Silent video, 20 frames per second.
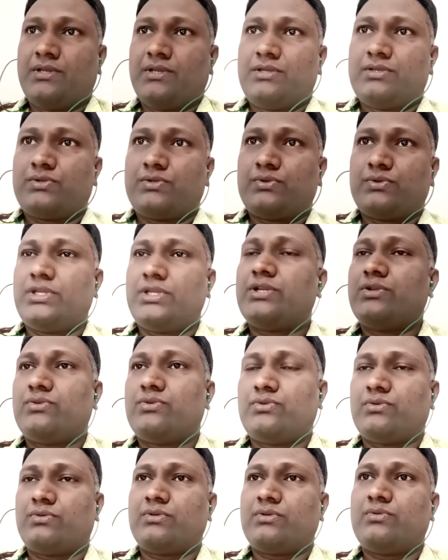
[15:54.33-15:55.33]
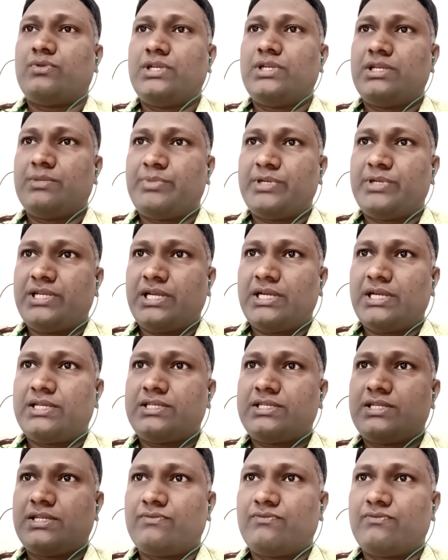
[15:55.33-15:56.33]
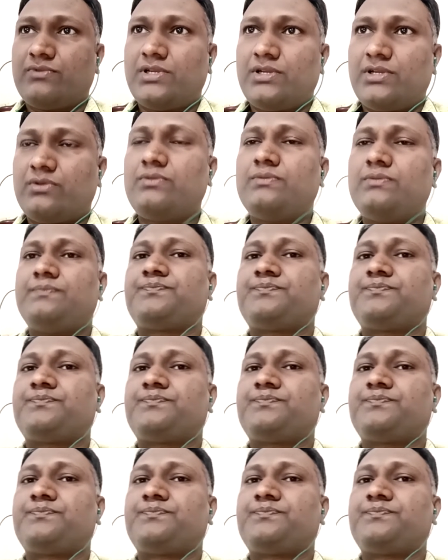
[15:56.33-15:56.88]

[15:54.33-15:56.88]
so they don't know. Only a pediatrician will know